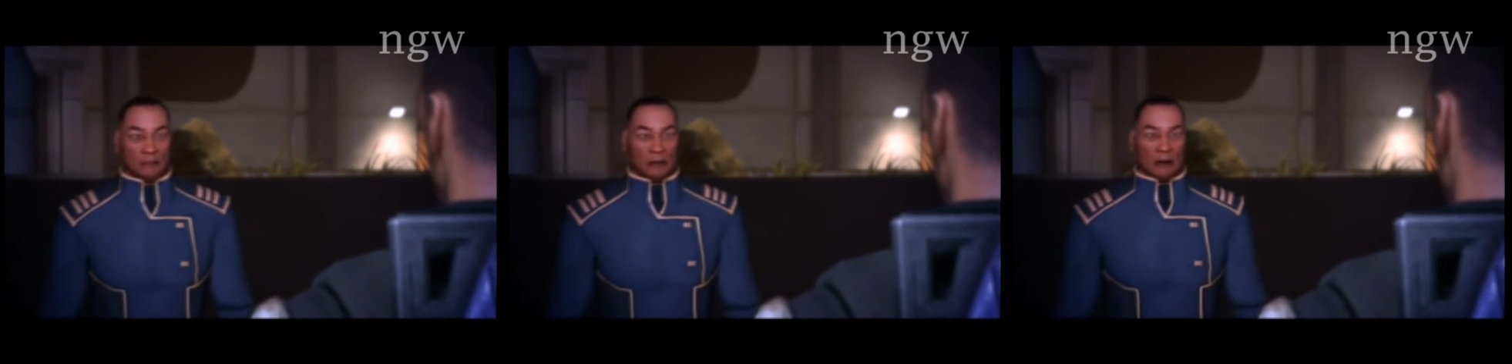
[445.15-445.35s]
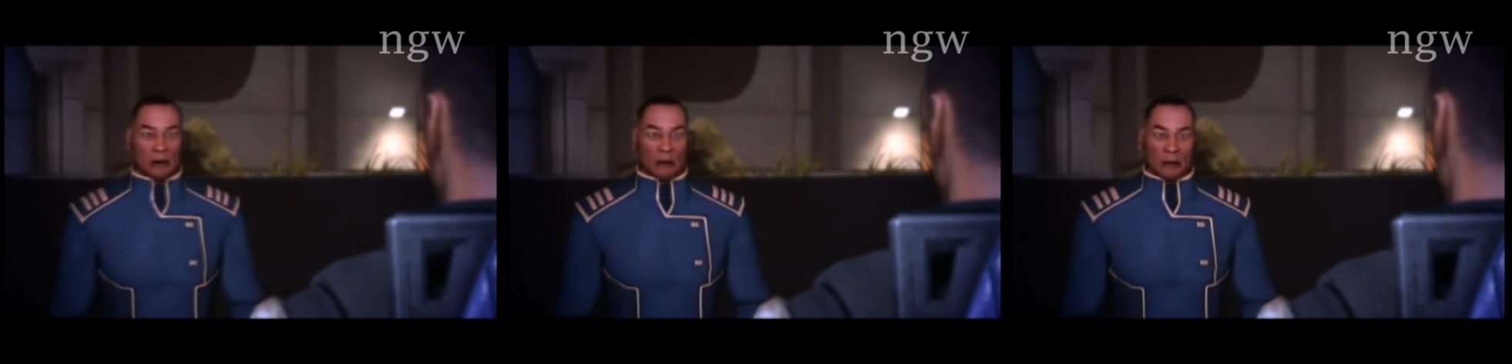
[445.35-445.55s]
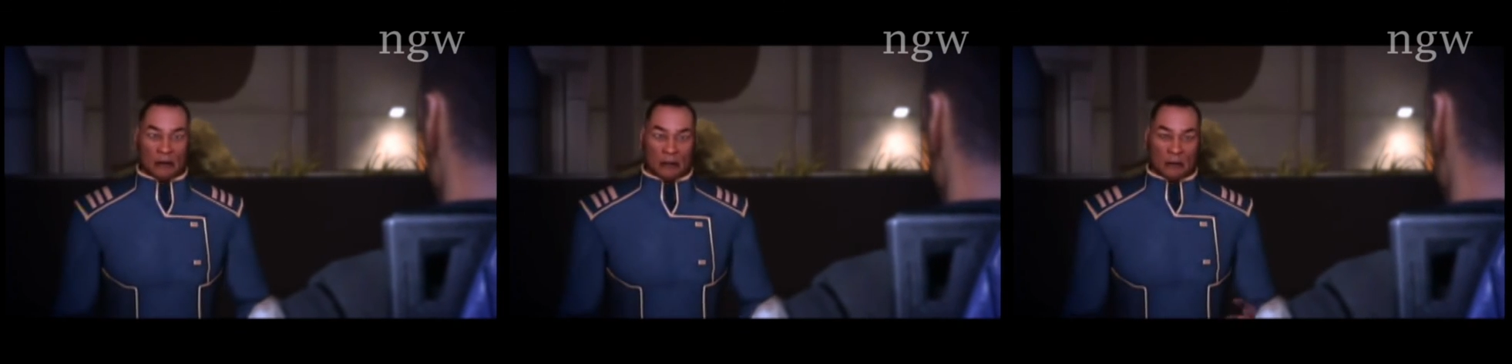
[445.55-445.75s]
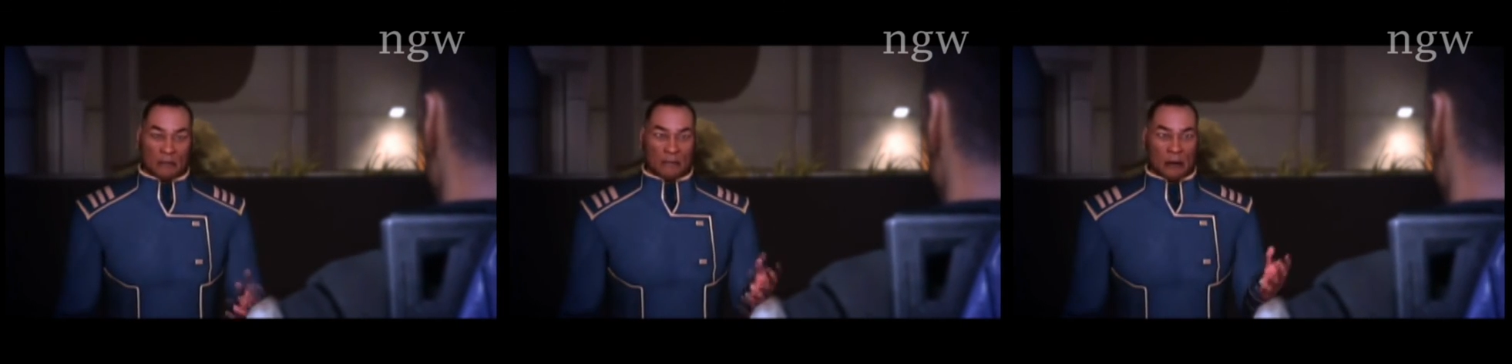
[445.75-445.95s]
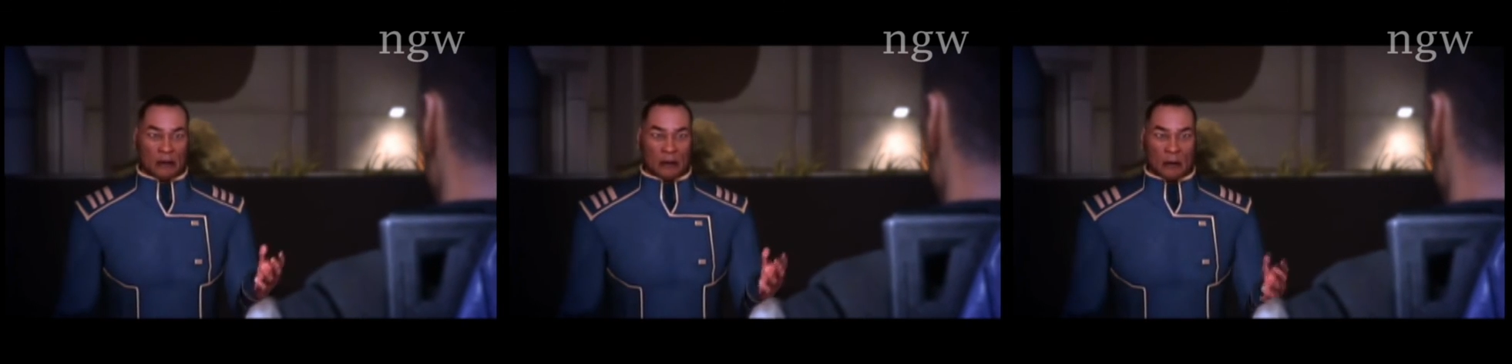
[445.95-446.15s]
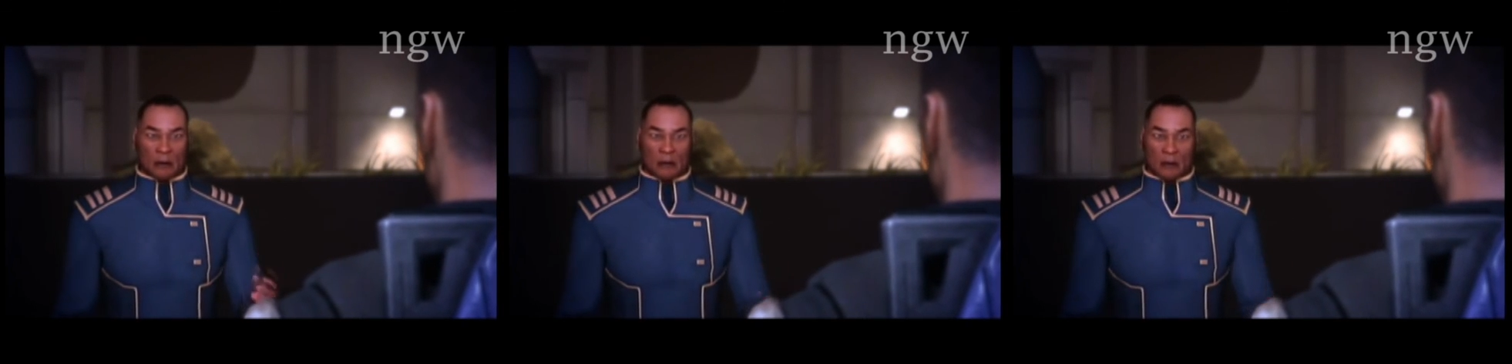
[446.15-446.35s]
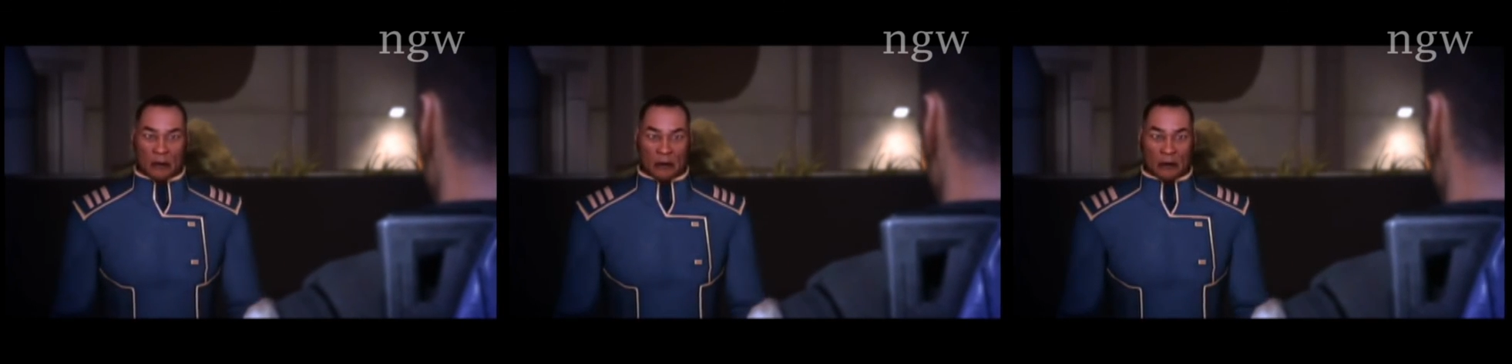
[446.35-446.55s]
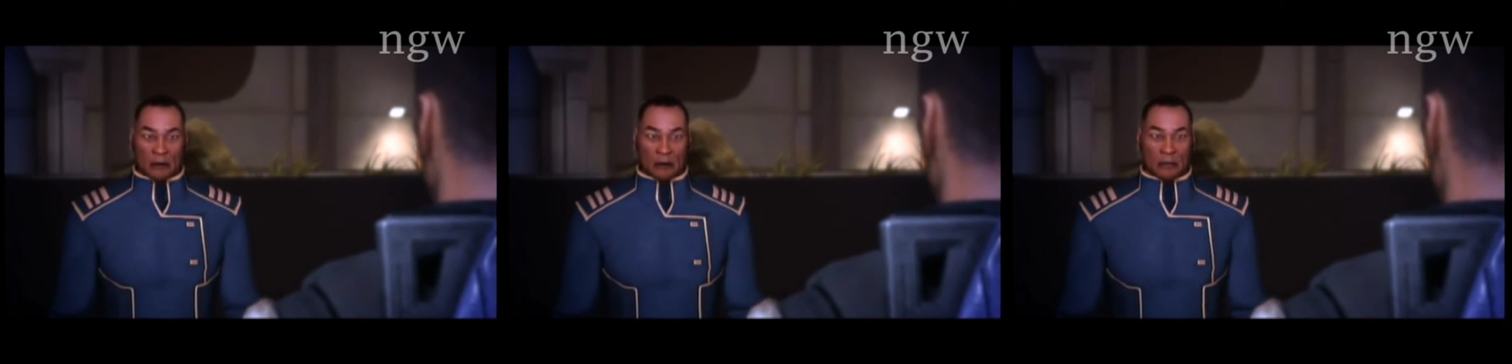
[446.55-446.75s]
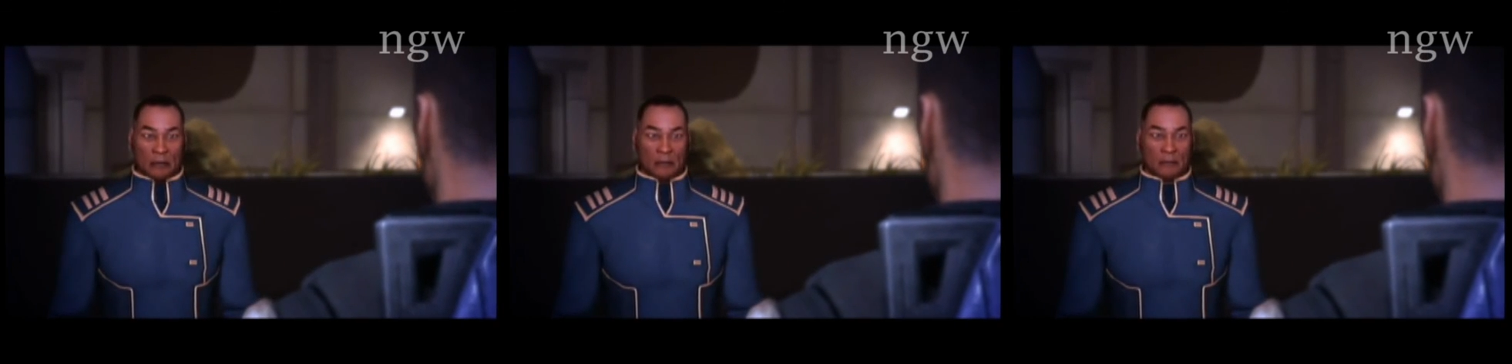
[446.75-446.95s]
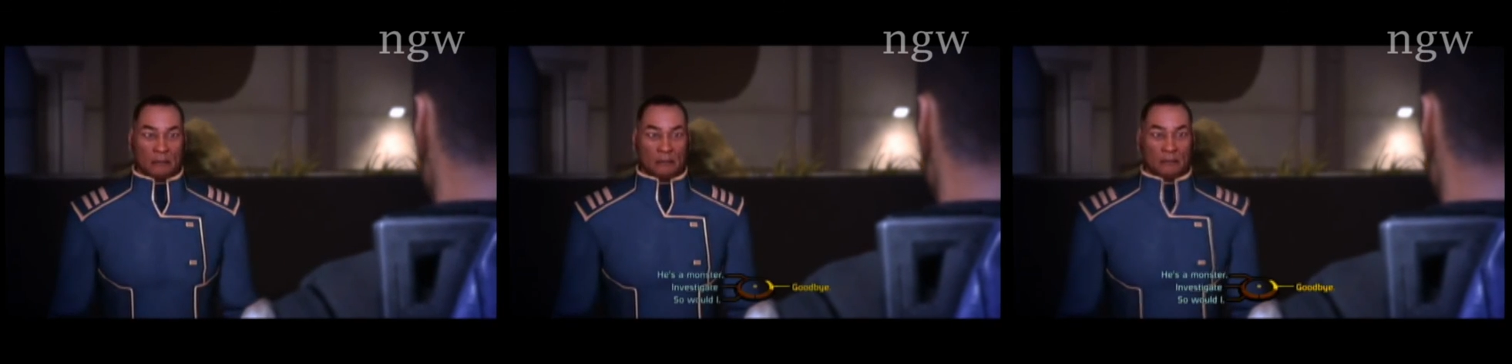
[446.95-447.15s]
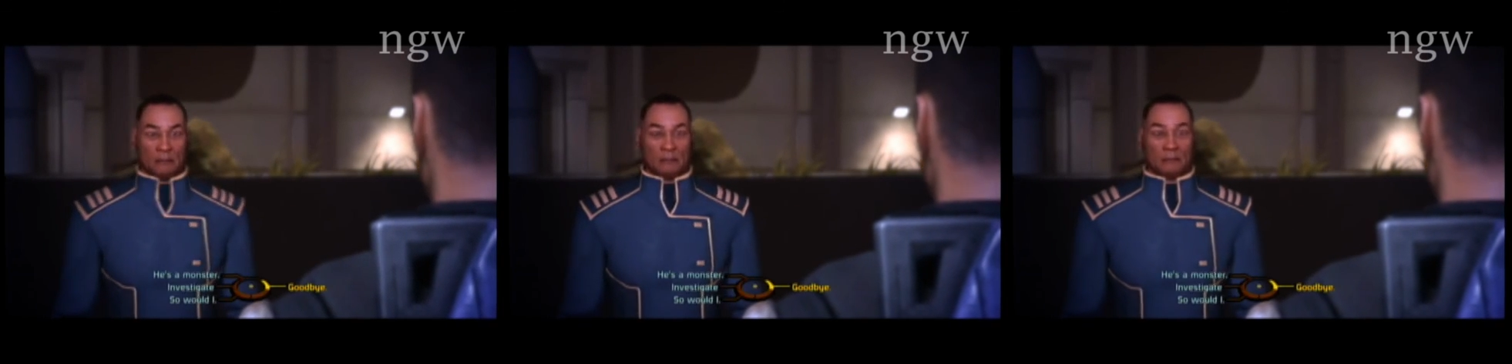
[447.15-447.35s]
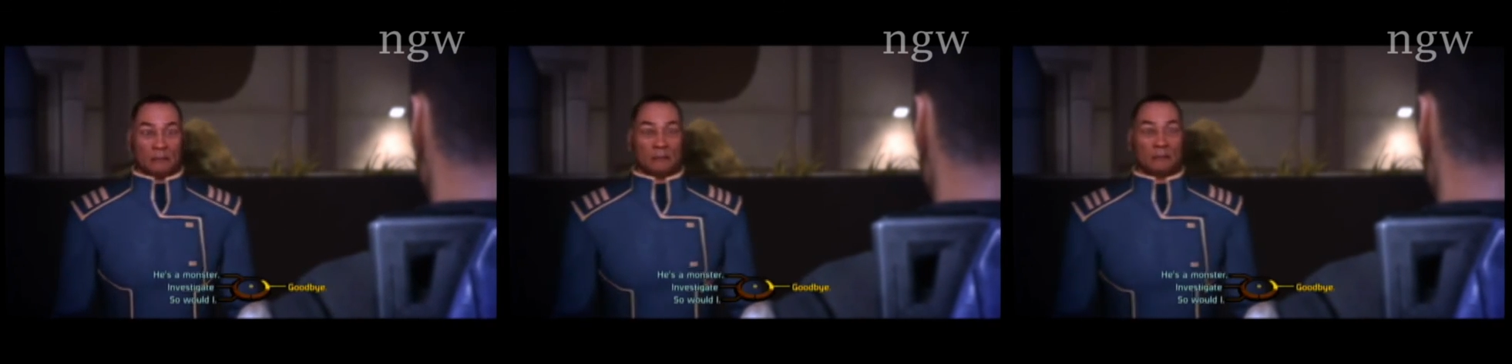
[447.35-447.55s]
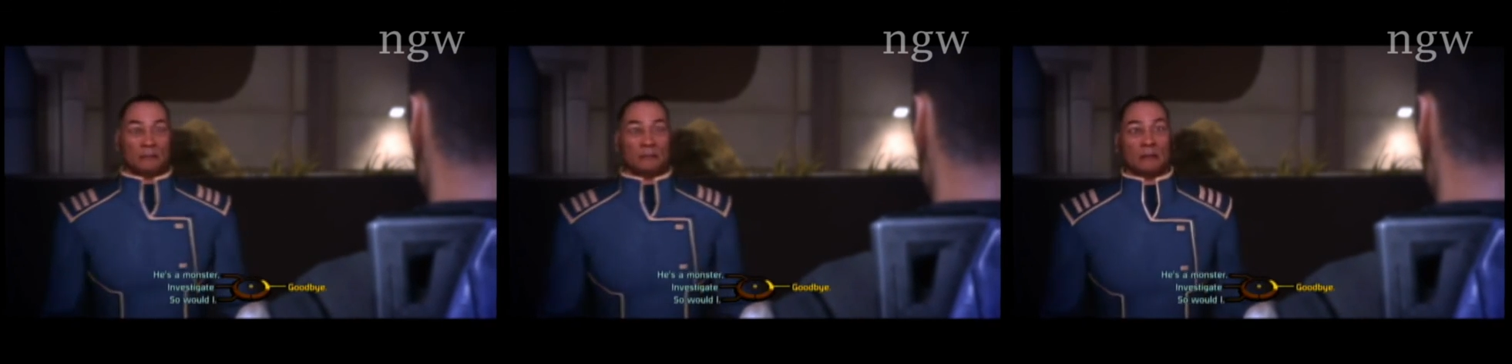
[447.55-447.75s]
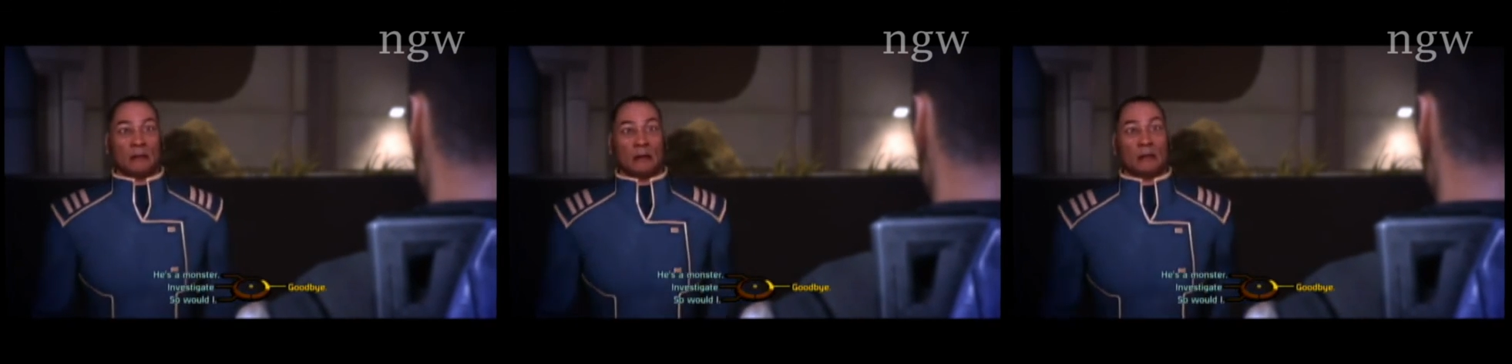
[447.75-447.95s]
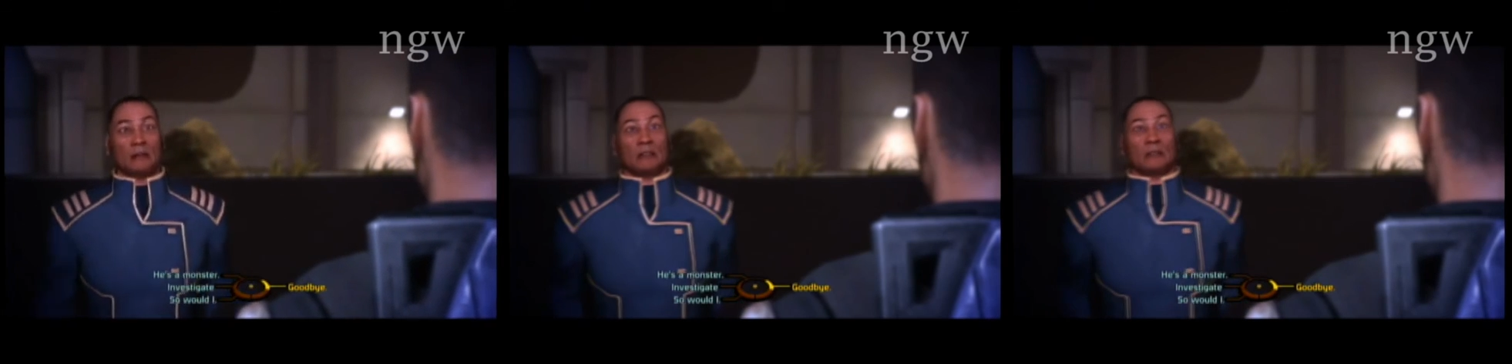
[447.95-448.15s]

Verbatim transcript: He likes the violence, the killing. And